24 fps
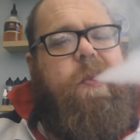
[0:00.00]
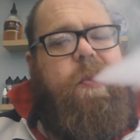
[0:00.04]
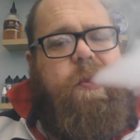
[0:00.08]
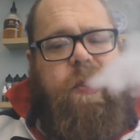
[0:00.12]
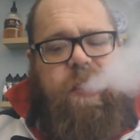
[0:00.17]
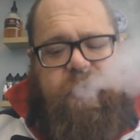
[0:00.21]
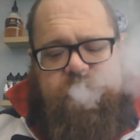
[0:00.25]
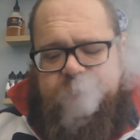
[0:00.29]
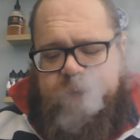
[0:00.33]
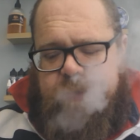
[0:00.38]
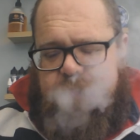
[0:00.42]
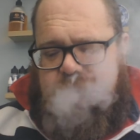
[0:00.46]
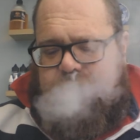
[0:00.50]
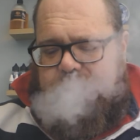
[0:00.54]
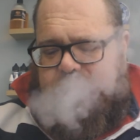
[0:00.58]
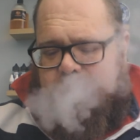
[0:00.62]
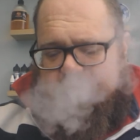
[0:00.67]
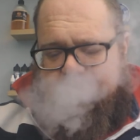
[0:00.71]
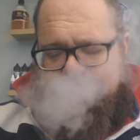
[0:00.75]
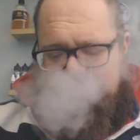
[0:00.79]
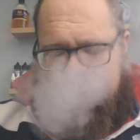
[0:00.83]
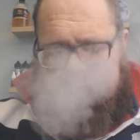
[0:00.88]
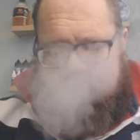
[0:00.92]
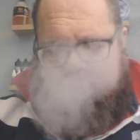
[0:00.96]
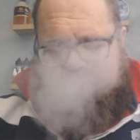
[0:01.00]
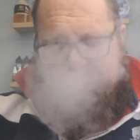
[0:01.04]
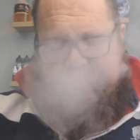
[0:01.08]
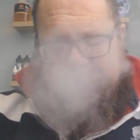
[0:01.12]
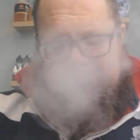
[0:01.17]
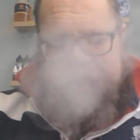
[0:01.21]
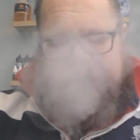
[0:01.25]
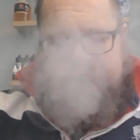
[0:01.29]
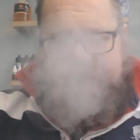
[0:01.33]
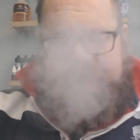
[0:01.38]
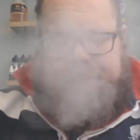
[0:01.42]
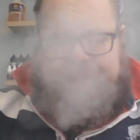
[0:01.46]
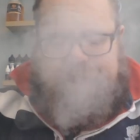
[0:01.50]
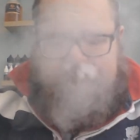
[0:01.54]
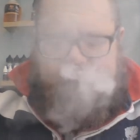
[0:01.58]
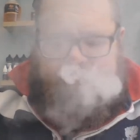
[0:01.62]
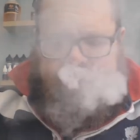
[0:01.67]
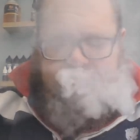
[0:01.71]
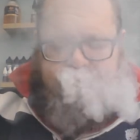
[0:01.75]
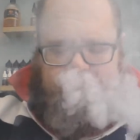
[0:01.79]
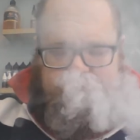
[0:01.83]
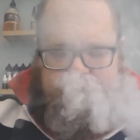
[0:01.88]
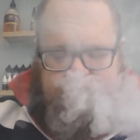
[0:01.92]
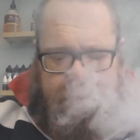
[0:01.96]
It's just a straight,
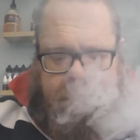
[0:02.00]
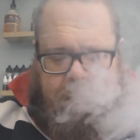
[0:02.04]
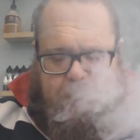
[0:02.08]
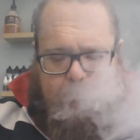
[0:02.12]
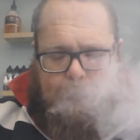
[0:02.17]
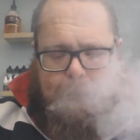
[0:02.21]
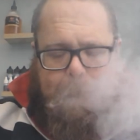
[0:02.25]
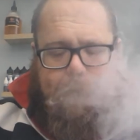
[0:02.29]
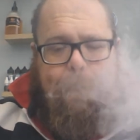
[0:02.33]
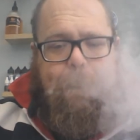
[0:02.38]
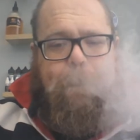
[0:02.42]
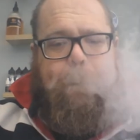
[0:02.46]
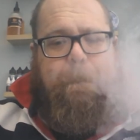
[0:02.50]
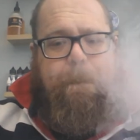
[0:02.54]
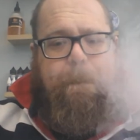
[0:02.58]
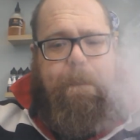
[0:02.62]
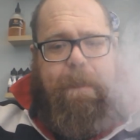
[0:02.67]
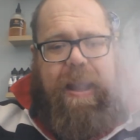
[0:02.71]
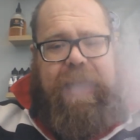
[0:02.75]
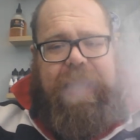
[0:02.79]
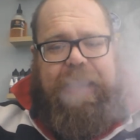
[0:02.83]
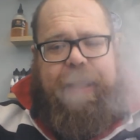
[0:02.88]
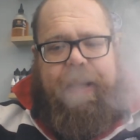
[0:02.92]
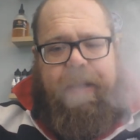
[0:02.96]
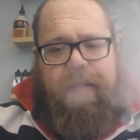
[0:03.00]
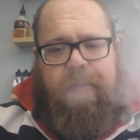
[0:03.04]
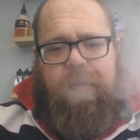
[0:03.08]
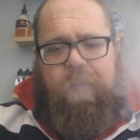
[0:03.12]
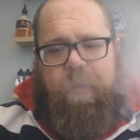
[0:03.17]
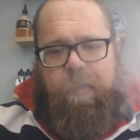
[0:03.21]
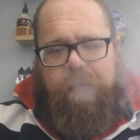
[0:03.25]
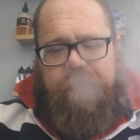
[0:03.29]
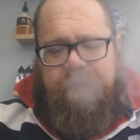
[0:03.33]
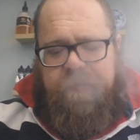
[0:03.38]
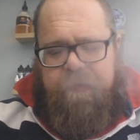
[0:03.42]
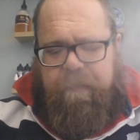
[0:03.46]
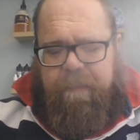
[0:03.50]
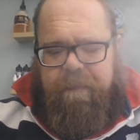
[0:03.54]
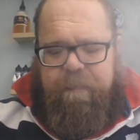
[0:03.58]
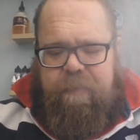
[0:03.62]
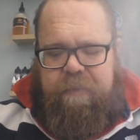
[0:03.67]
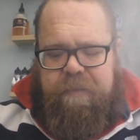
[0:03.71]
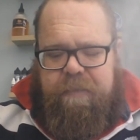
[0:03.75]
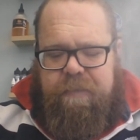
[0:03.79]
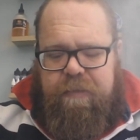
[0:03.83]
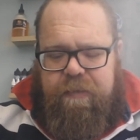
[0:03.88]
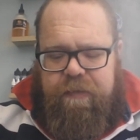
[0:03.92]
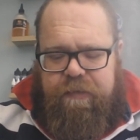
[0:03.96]
banging, awesome
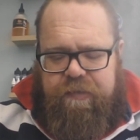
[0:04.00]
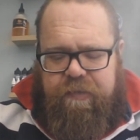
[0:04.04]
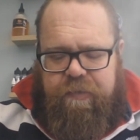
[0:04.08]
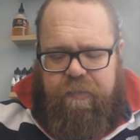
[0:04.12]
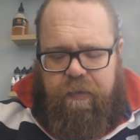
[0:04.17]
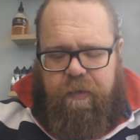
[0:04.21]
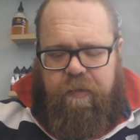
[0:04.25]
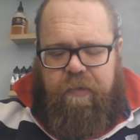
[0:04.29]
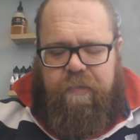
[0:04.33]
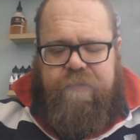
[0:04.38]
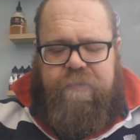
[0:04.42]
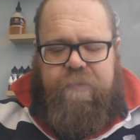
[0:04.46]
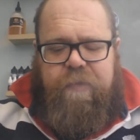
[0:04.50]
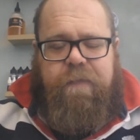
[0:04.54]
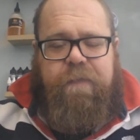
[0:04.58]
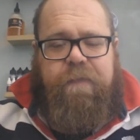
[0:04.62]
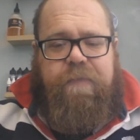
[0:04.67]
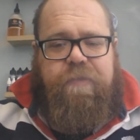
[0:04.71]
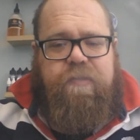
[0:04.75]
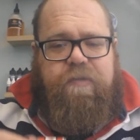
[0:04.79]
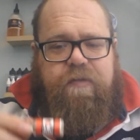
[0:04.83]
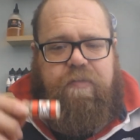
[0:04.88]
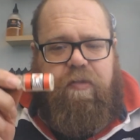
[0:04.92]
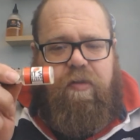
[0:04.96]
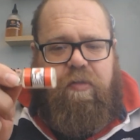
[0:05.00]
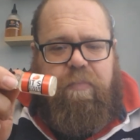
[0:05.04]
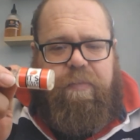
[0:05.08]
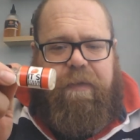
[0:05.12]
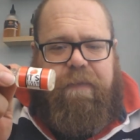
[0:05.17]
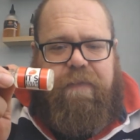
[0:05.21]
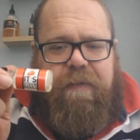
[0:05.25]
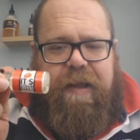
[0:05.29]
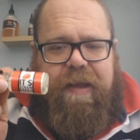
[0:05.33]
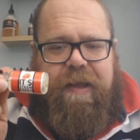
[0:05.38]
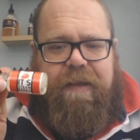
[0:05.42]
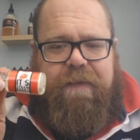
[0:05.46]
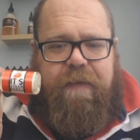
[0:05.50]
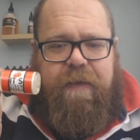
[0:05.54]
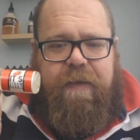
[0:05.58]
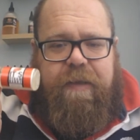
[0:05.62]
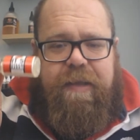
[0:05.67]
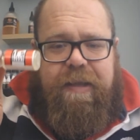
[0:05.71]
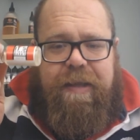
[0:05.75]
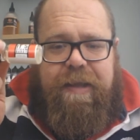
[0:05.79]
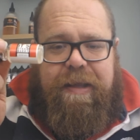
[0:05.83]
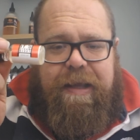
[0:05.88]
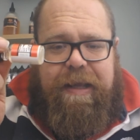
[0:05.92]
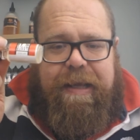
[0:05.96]
sauce of a strawberry flavour.
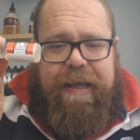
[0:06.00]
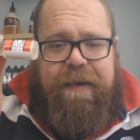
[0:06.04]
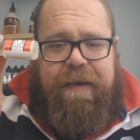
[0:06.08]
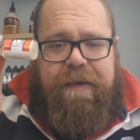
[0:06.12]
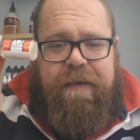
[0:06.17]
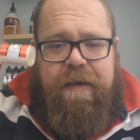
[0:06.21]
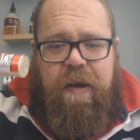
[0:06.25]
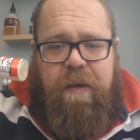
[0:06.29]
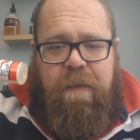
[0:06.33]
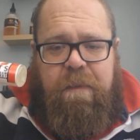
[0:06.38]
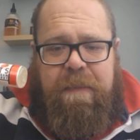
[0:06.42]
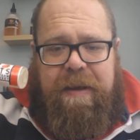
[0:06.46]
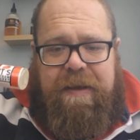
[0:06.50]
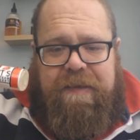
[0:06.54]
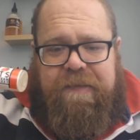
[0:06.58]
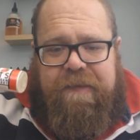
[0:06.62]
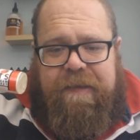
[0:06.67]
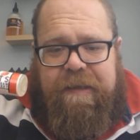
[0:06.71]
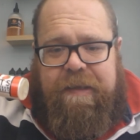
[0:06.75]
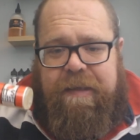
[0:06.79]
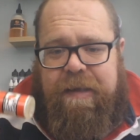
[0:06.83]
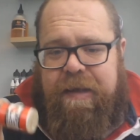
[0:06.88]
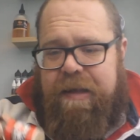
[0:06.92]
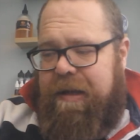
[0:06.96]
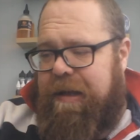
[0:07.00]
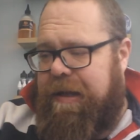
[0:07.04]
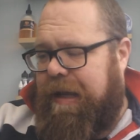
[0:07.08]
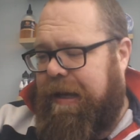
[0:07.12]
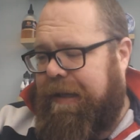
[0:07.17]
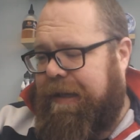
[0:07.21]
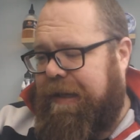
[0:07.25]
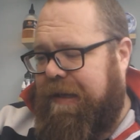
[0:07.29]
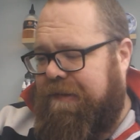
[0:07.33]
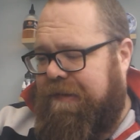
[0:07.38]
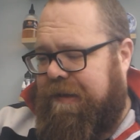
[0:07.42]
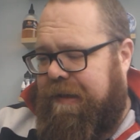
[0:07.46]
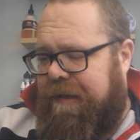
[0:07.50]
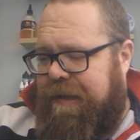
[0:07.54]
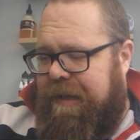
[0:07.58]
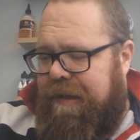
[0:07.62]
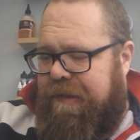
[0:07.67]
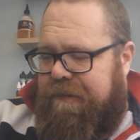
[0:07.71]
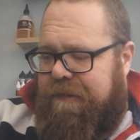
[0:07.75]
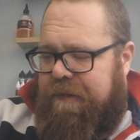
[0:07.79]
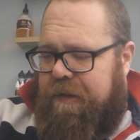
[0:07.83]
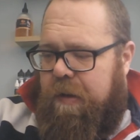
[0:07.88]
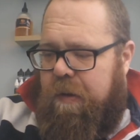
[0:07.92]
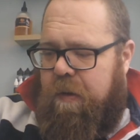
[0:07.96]
Again, no messing. I'm guessing
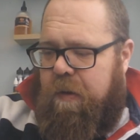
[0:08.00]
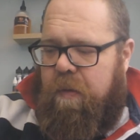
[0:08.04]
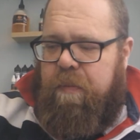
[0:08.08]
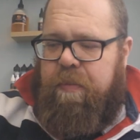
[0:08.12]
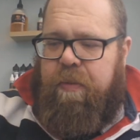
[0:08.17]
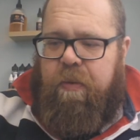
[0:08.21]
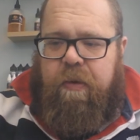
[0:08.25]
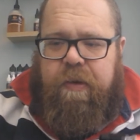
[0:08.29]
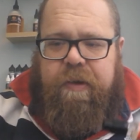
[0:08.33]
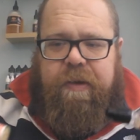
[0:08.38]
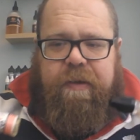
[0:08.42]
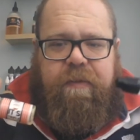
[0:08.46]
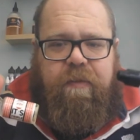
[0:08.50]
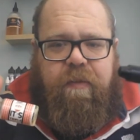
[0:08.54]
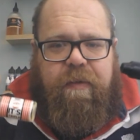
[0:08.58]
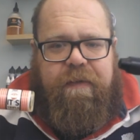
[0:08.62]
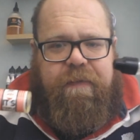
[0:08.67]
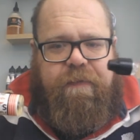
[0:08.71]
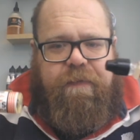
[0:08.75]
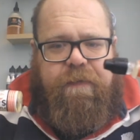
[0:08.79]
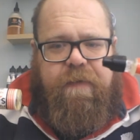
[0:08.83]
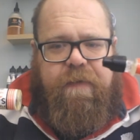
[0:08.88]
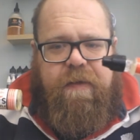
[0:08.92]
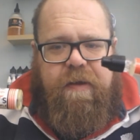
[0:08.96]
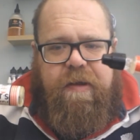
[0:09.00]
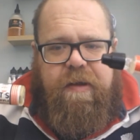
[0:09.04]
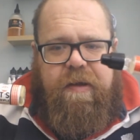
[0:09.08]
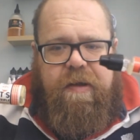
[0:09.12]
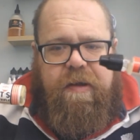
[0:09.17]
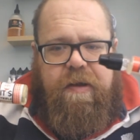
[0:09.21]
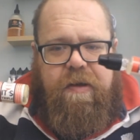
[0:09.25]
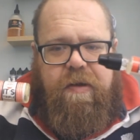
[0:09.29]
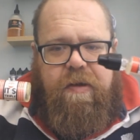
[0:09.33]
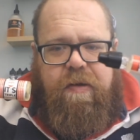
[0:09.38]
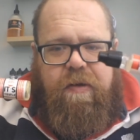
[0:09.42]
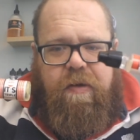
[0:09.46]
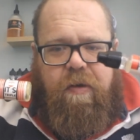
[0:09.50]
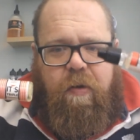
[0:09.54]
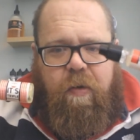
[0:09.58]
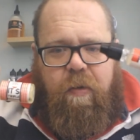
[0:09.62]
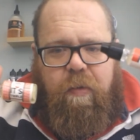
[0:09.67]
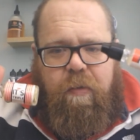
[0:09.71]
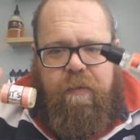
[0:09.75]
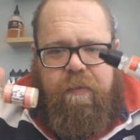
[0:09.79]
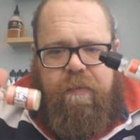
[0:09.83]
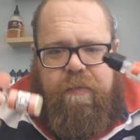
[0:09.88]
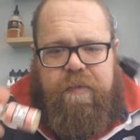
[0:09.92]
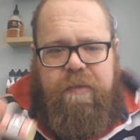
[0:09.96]
that's the whole point with
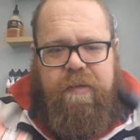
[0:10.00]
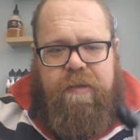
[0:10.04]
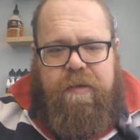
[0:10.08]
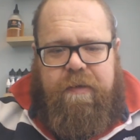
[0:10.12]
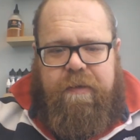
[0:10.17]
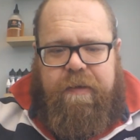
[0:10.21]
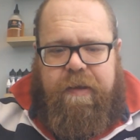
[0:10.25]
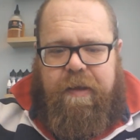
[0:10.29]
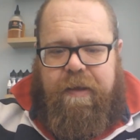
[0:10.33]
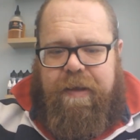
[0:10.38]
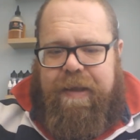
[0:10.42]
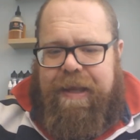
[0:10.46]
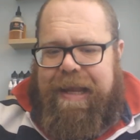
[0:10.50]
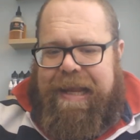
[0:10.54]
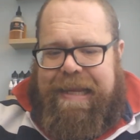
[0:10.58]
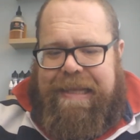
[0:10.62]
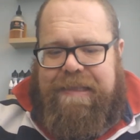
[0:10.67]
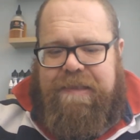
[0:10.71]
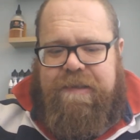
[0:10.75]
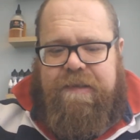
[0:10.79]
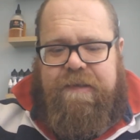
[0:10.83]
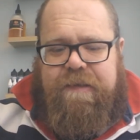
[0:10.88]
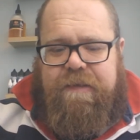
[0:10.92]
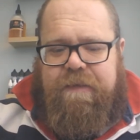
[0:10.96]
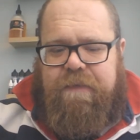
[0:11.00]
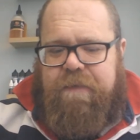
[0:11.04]
all the its